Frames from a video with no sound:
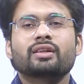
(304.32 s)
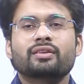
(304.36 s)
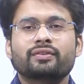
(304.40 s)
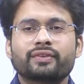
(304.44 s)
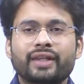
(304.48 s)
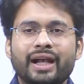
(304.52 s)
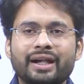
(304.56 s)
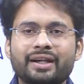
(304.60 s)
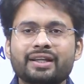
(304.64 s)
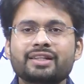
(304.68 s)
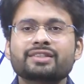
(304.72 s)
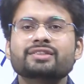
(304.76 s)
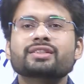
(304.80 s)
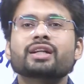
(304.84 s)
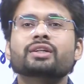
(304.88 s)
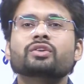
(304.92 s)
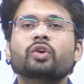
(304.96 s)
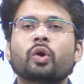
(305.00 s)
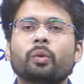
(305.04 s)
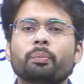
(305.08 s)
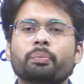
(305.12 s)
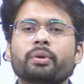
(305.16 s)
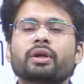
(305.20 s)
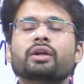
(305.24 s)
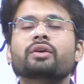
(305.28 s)
That is the
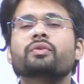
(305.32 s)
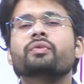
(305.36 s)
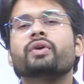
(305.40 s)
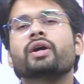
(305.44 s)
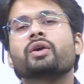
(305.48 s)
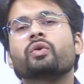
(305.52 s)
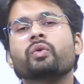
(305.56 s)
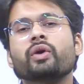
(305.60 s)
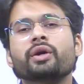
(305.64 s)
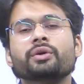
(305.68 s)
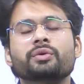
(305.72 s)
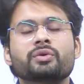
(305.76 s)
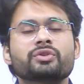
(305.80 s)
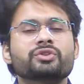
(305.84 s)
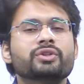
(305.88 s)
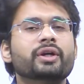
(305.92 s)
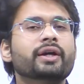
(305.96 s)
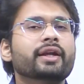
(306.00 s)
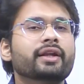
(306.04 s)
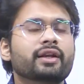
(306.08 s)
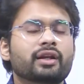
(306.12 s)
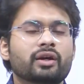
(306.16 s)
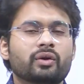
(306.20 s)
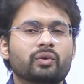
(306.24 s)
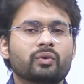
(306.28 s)
topic we are going to
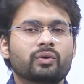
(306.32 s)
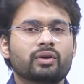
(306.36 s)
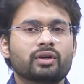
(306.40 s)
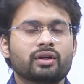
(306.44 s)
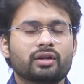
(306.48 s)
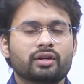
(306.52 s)
study now.